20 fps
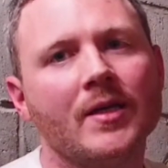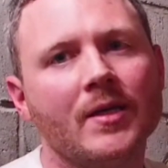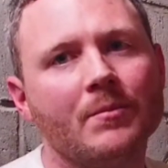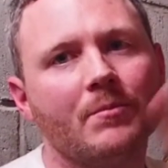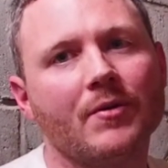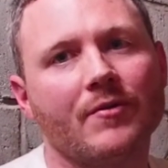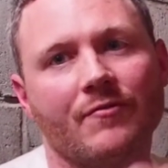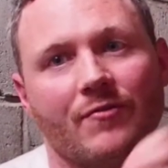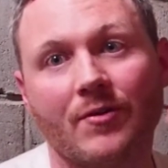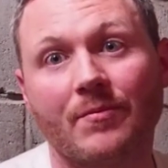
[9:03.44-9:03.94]

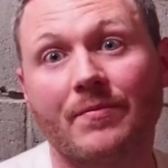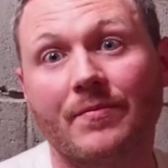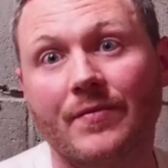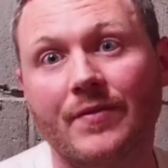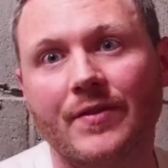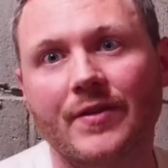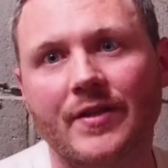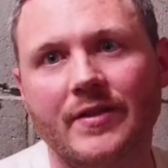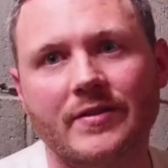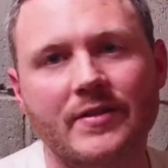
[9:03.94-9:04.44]
but from
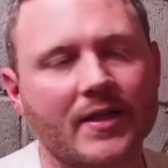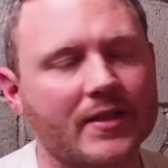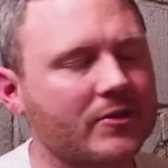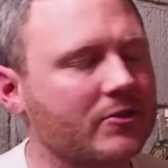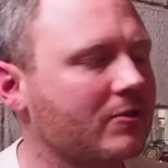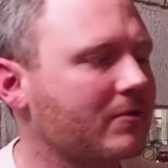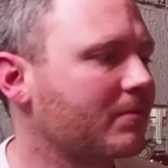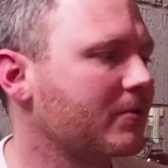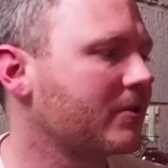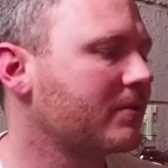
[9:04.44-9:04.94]
the
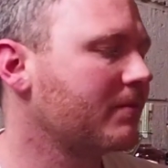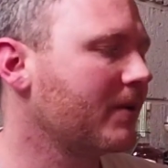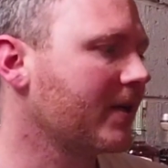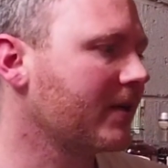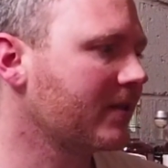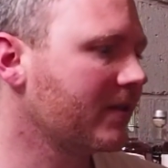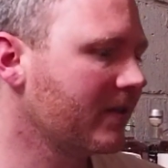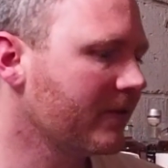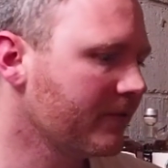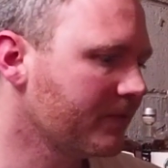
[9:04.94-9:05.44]
texture
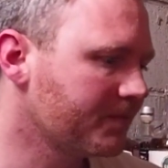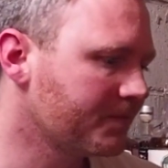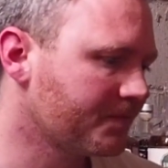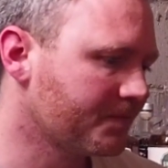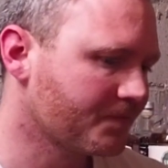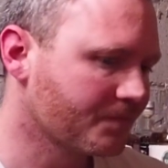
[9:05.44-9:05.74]
perspective.